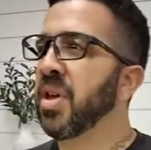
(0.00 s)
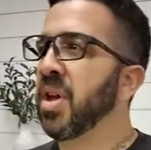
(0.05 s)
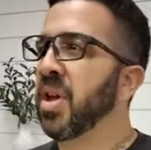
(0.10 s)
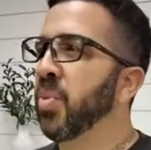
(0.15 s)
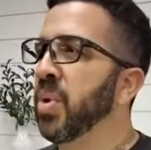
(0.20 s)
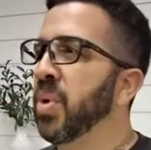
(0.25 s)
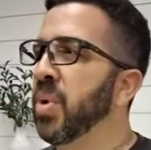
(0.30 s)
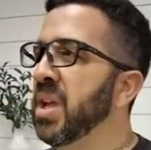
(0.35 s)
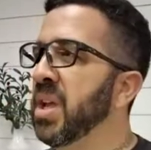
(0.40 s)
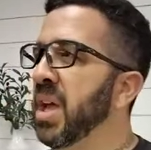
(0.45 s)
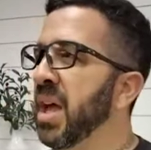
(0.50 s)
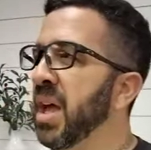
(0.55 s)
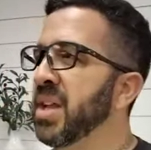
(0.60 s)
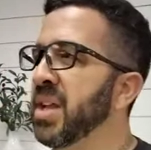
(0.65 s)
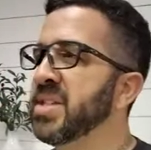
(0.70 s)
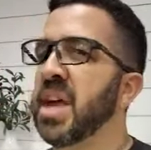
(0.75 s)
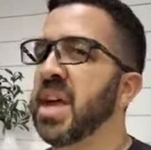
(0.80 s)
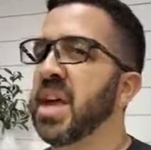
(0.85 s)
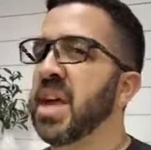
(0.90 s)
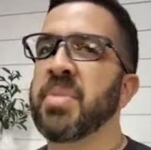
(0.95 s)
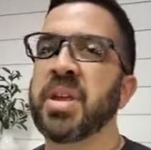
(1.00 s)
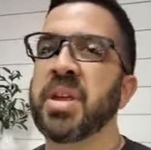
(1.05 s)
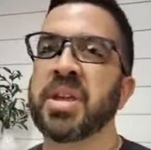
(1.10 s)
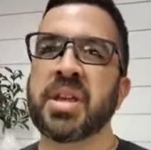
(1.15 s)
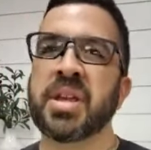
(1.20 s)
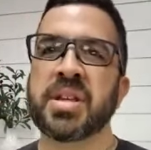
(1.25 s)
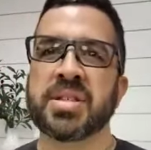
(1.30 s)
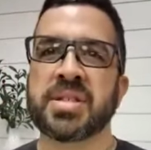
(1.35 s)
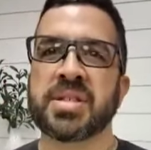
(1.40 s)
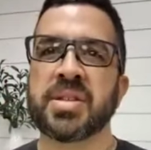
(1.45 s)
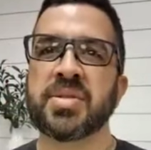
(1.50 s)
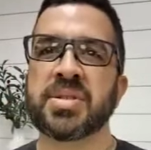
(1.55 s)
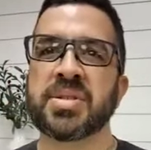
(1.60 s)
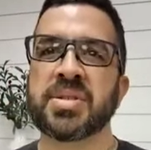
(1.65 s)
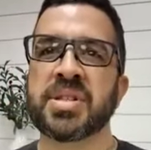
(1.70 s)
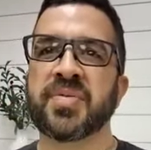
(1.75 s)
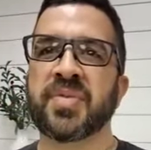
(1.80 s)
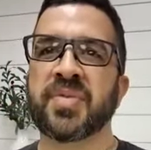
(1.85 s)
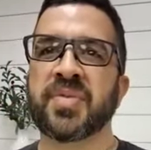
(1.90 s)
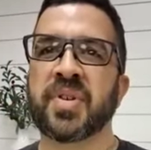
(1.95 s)
And we got to stop making
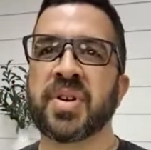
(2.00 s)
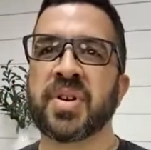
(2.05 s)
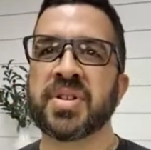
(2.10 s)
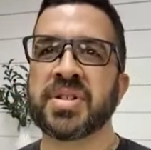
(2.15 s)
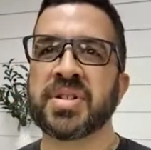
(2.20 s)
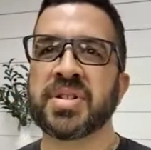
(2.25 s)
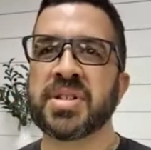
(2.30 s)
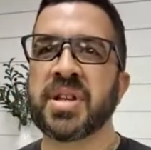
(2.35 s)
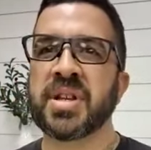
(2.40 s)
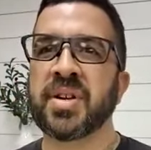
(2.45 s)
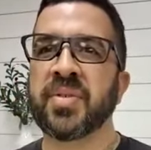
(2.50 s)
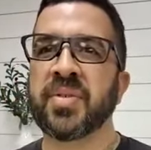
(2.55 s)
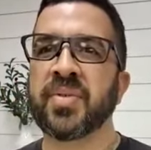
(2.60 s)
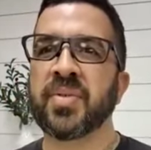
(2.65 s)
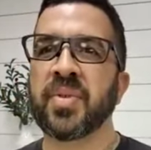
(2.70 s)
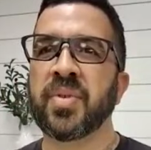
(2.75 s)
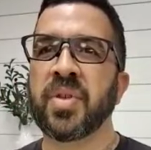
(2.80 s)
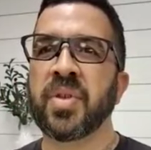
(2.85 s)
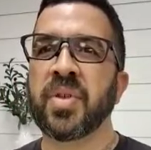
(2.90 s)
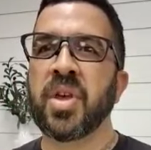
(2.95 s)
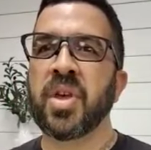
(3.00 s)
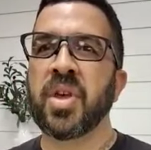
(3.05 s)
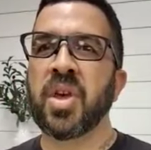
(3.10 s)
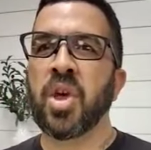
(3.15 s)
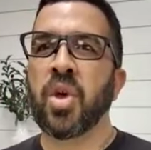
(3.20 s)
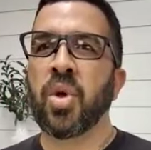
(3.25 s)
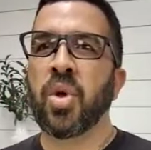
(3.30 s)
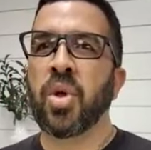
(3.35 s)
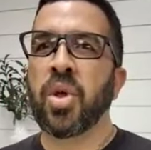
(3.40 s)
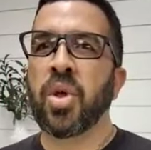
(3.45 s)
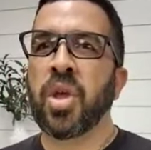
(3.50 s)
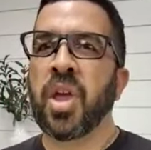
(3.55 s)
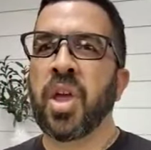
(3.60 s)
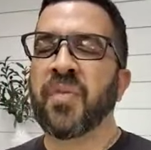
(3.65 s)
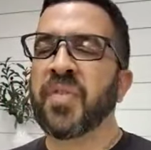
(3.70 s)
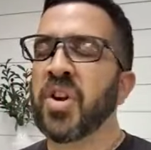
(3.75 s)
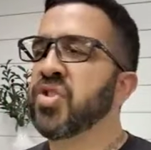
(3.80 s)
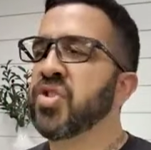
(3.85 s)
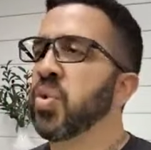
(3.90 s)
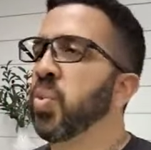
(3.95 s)
excuses for ourselves.
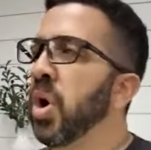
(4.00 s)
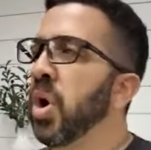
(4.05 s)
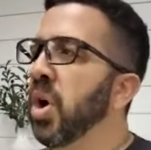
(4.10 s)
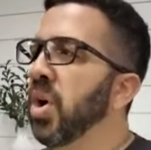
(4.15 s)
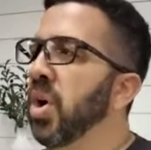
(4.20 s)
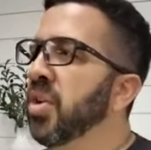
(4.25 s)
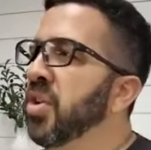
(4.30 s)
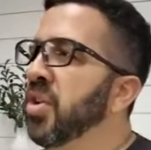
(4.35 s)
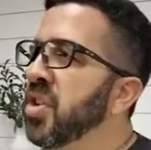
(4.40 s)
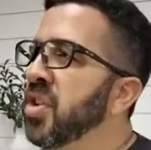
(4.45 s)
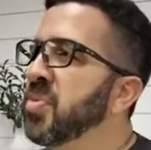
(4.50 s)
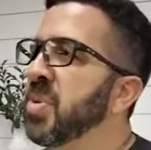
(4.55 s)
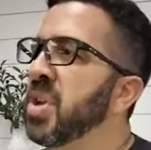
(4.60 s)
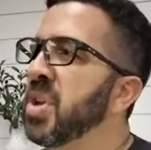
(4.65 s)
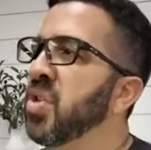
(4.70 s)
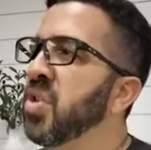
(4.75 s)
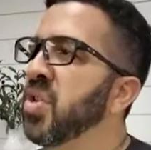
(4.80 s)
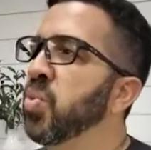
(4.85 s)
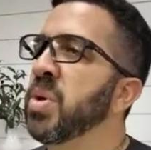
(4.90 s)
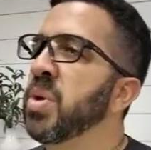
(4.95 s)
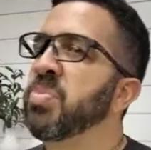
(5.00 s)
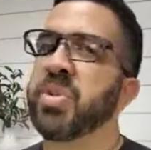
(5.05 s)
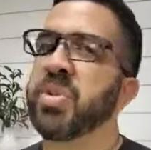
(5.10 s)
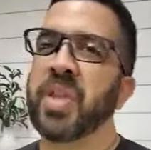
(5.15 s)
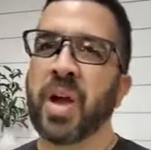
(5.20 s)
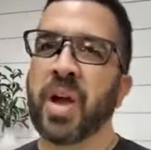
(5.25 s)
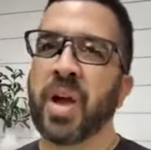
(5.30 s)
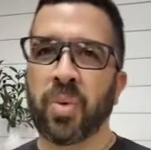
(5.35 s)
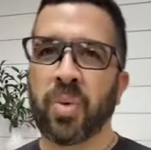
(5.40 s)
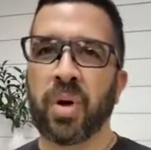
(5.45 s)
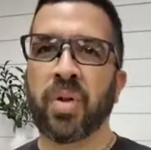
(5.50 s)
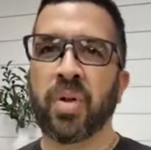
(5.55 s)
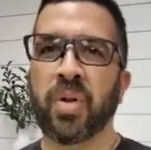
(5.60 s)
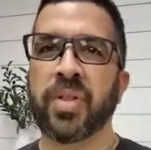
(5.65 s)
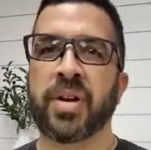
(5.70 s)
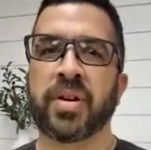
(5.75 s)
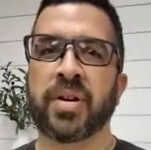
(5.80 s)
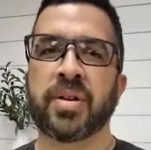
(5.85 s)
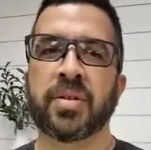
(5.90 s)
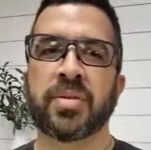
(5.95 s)
If there is a wall, it's because we put that wall
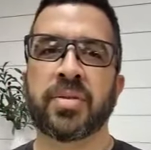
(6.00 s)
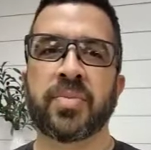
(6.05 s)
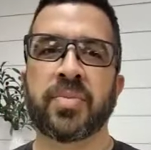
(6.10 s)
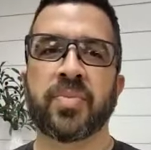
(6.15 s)
there.